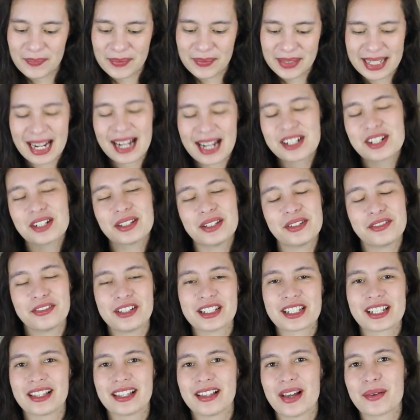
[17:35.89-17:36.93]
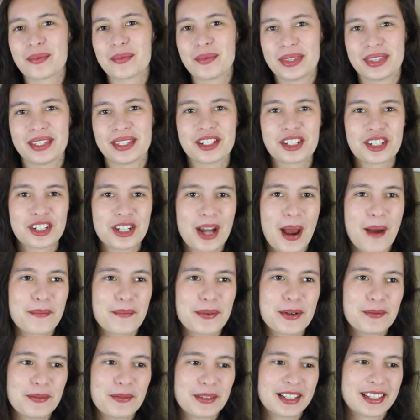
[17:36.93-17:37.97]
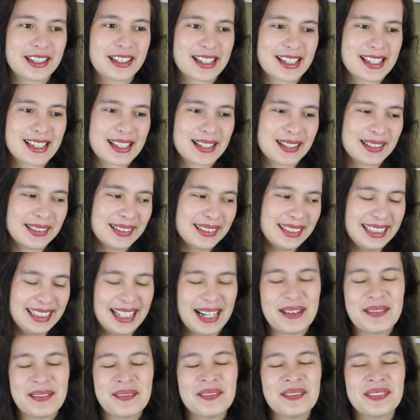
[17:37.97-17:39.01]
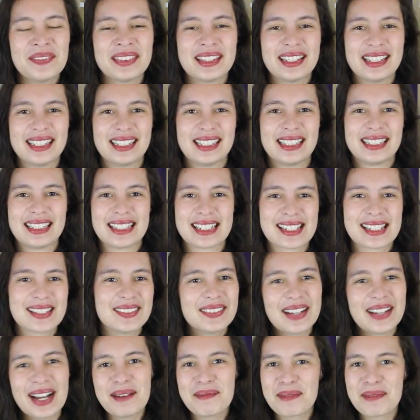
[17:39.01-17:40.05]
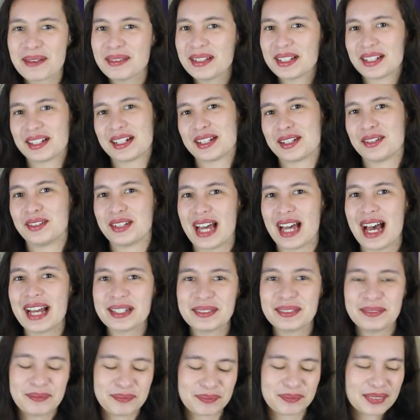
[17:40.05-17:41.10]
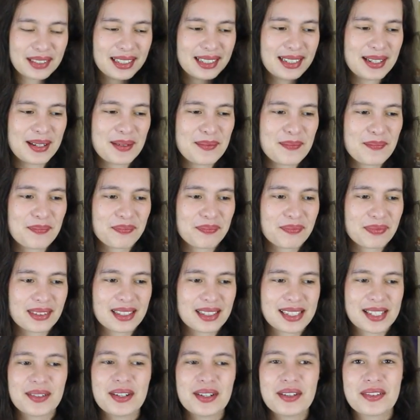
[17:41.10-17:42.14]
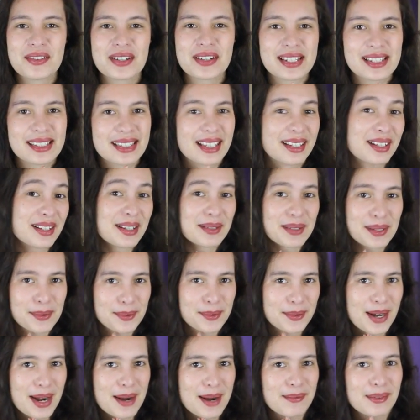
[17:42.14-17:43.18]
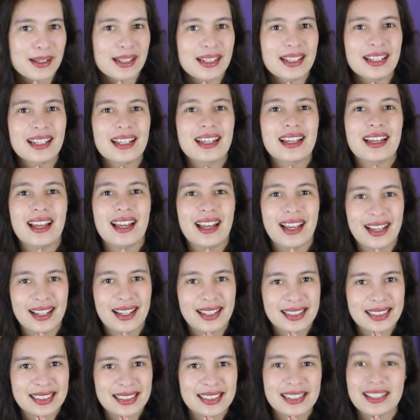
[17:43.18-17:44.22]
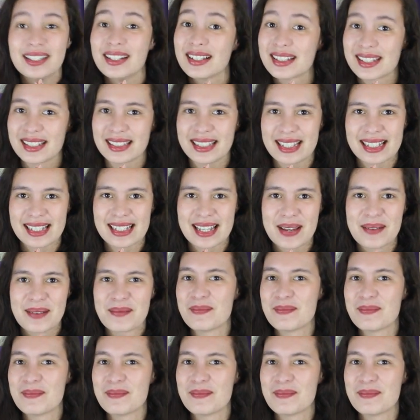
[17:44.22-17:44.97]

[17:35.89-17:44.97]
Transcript: actually fits a lot with this chapter because, yeah. So I'm probably gonna do that. So if you want to see that, you can subscribe. And until next time,